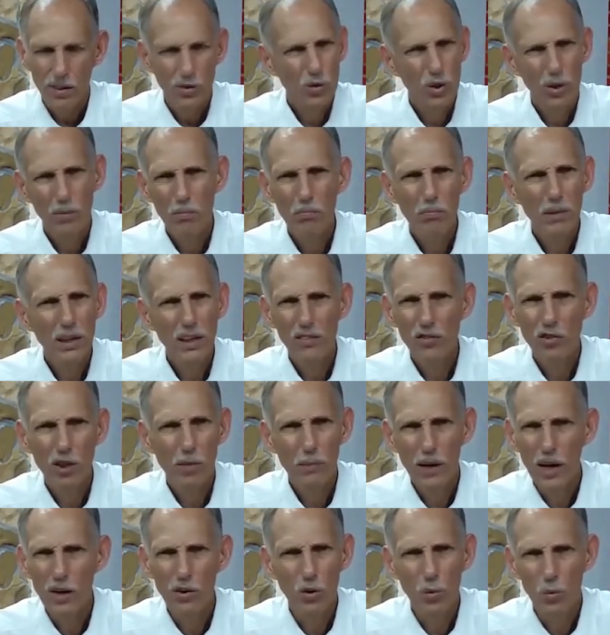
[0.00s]
Tremendous
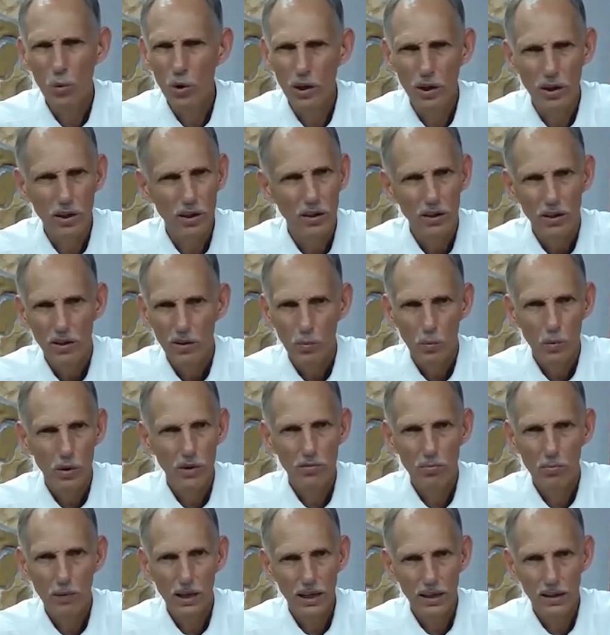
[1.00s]
amount of work
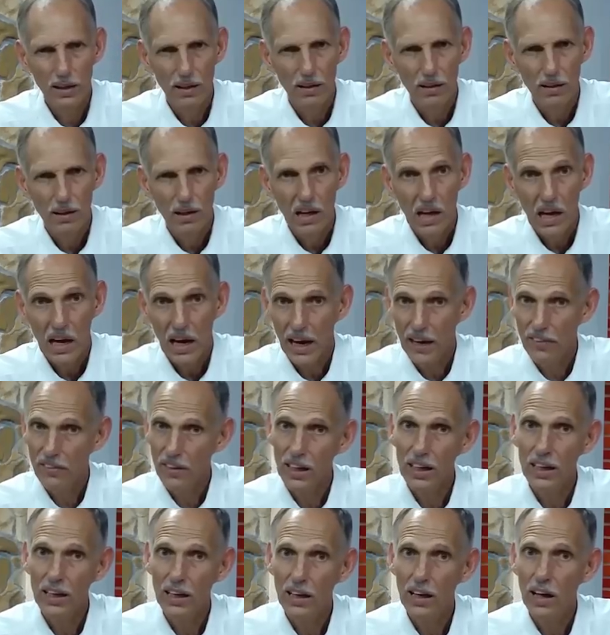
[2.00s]
was made.
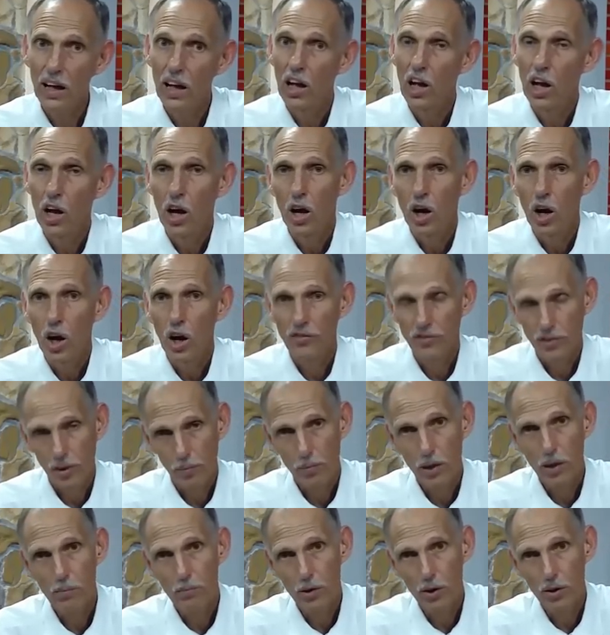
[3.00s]
And then on
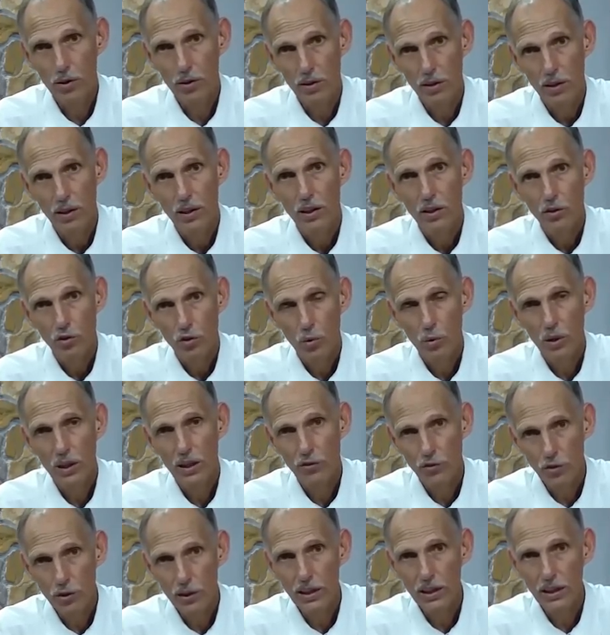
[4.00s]
September
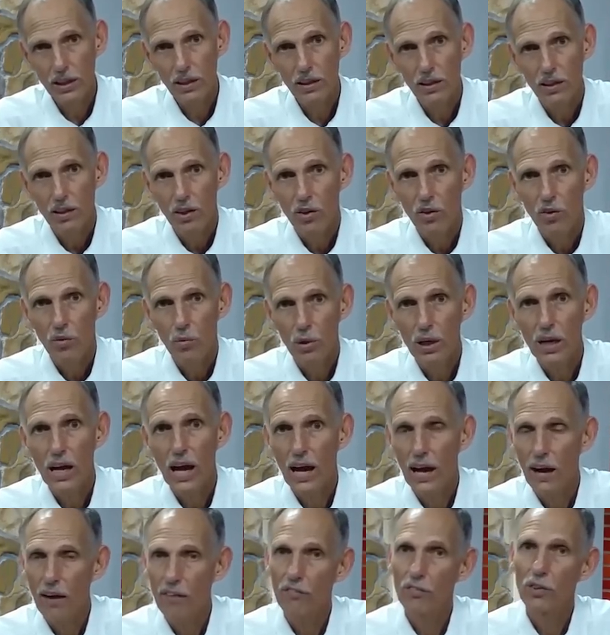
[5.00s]
23, we
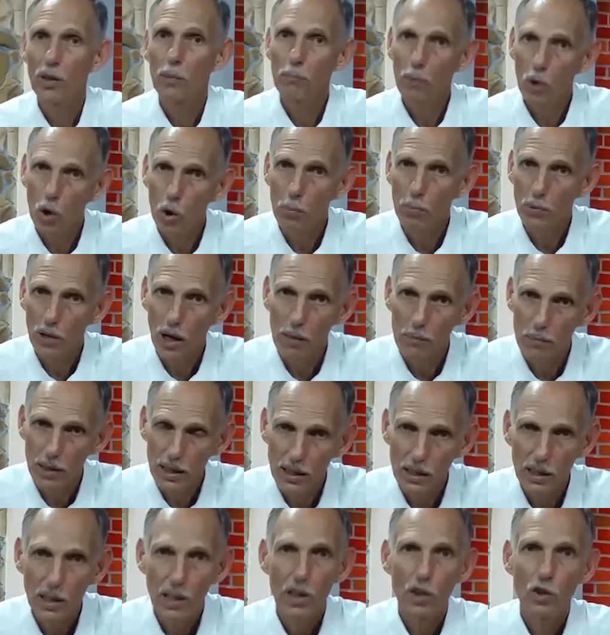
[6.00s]
have the Pope
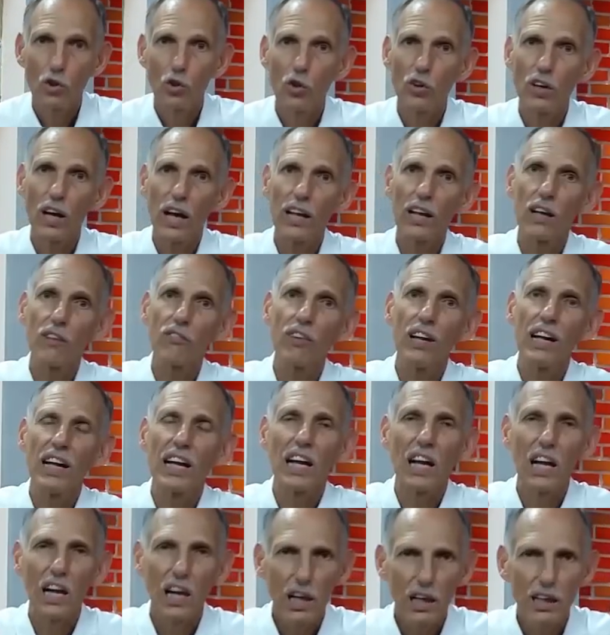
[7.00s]
coming to kind of
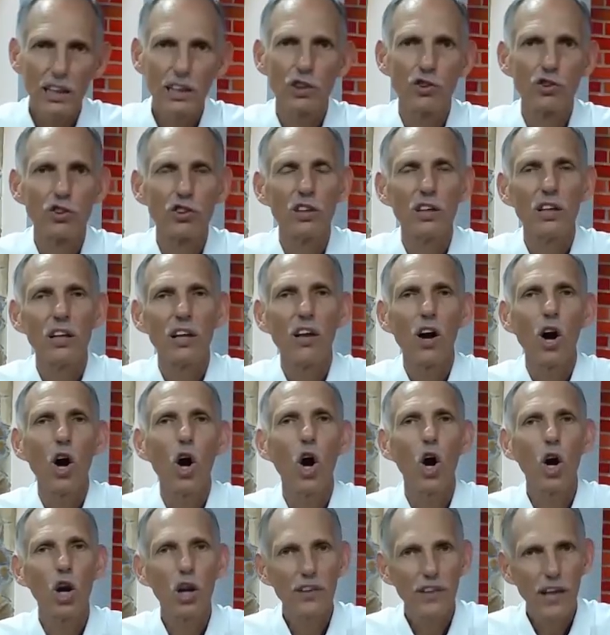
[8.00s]
clinch
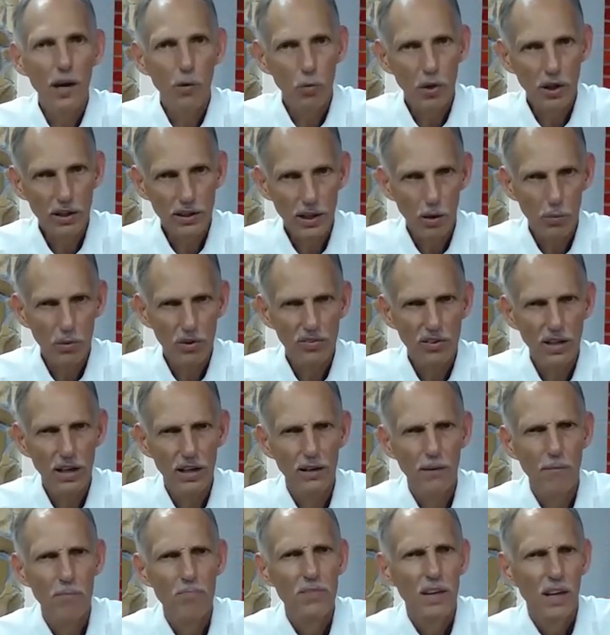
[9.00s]
all of that work that was
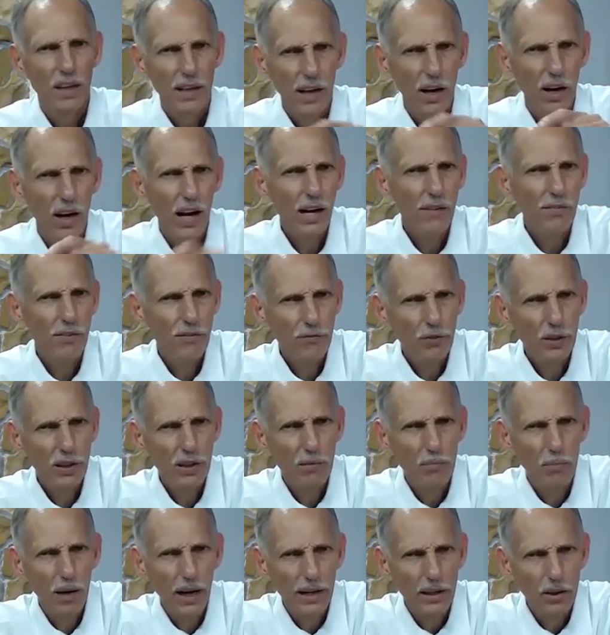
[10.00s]
done. Now, I have a
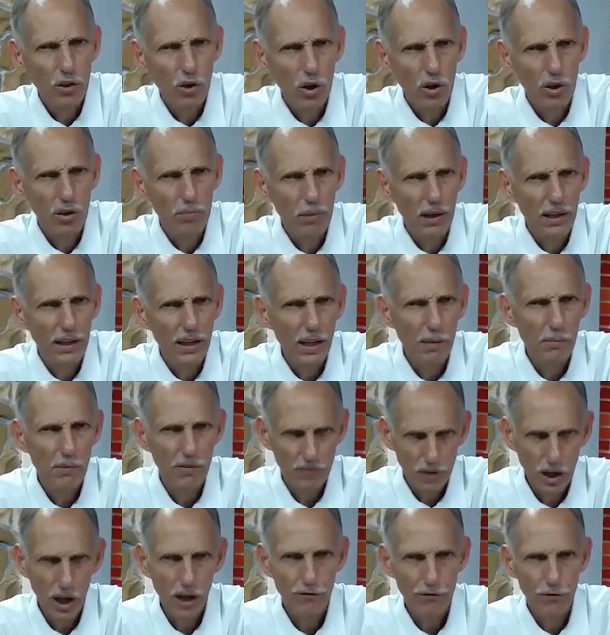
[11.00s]
friend of mine called by the name
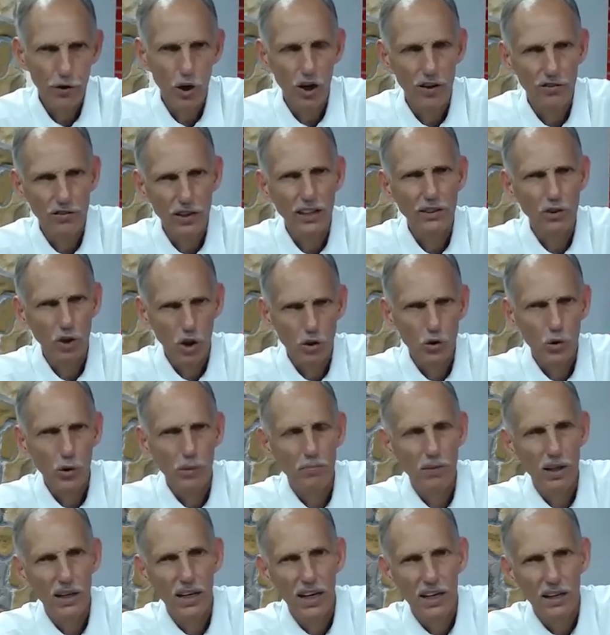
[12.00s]
of Don Frost. I talked to
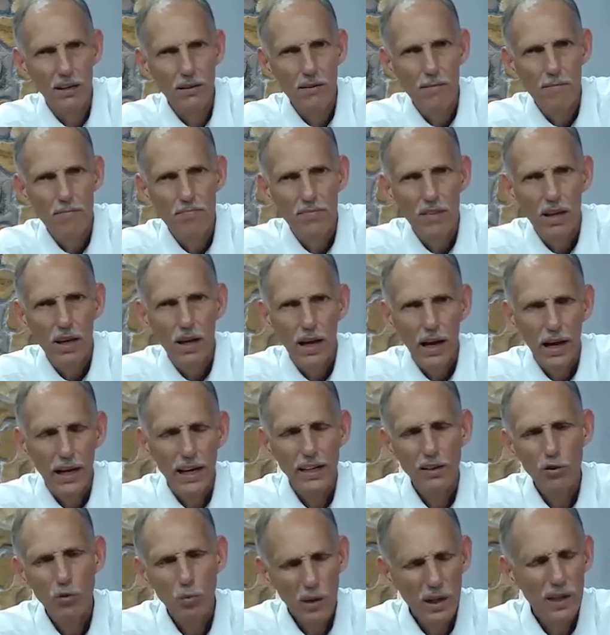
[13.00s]
him today,
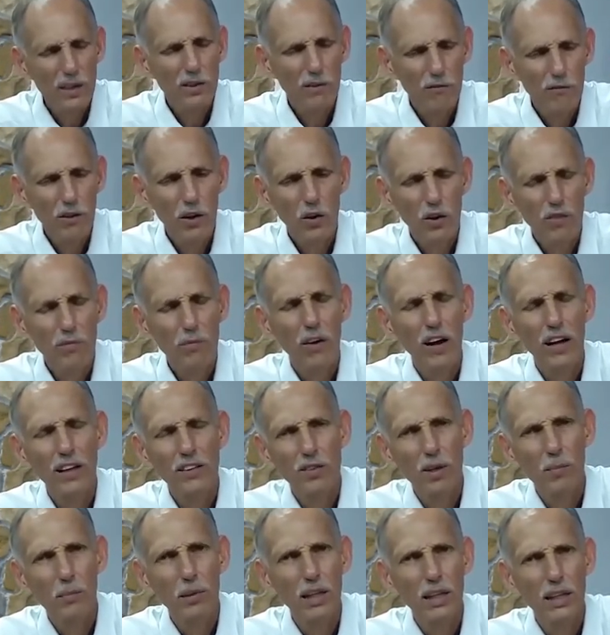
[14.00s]
and I just wanted to verify
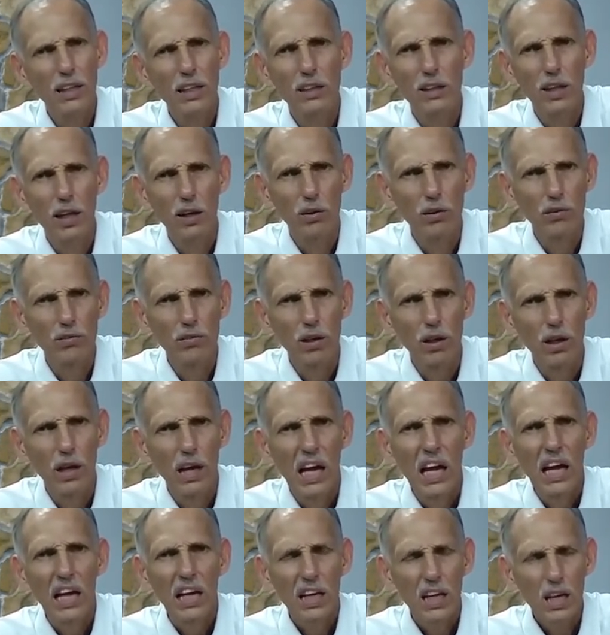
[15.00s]
some of the details.
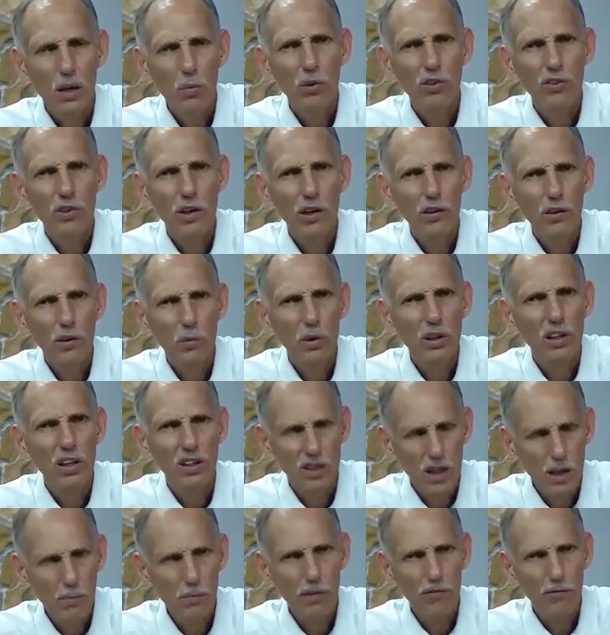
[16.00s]
He was there with
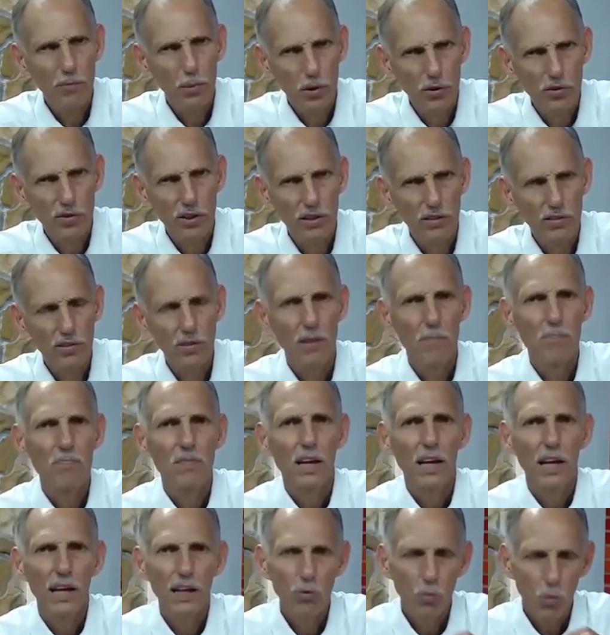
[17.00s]
a team of persons
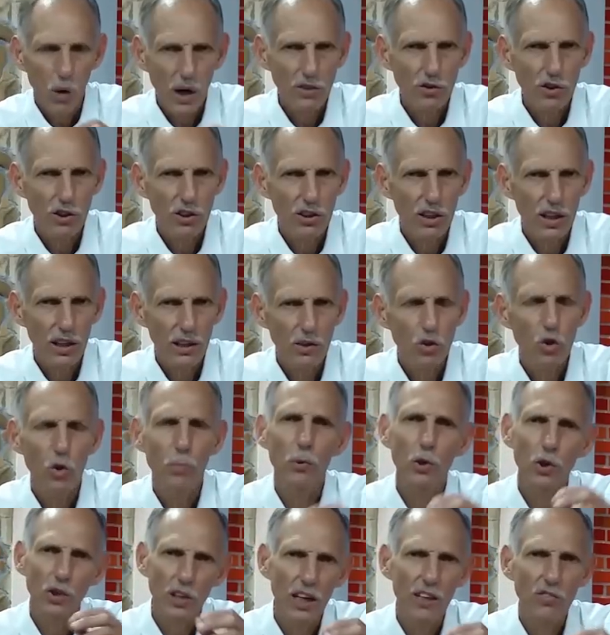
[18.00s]
in Washington
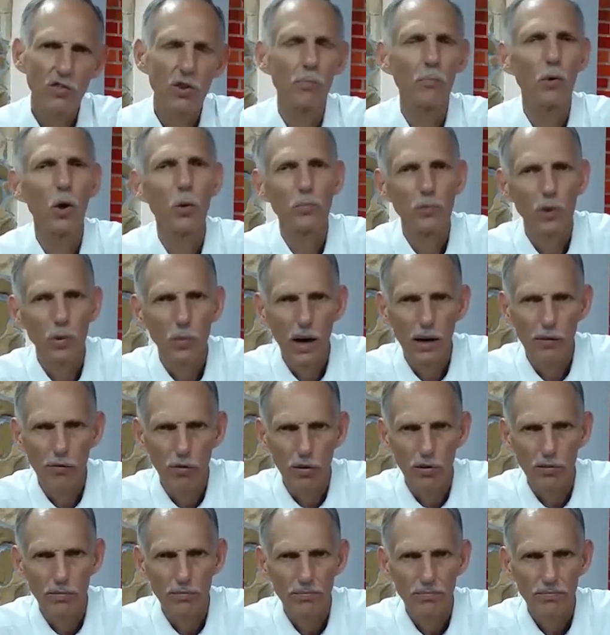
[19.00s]
to protest the Pope's
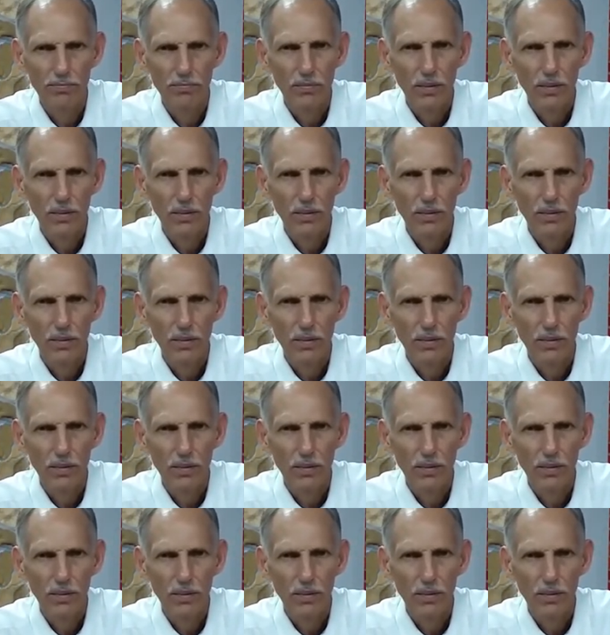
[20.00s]
arrival.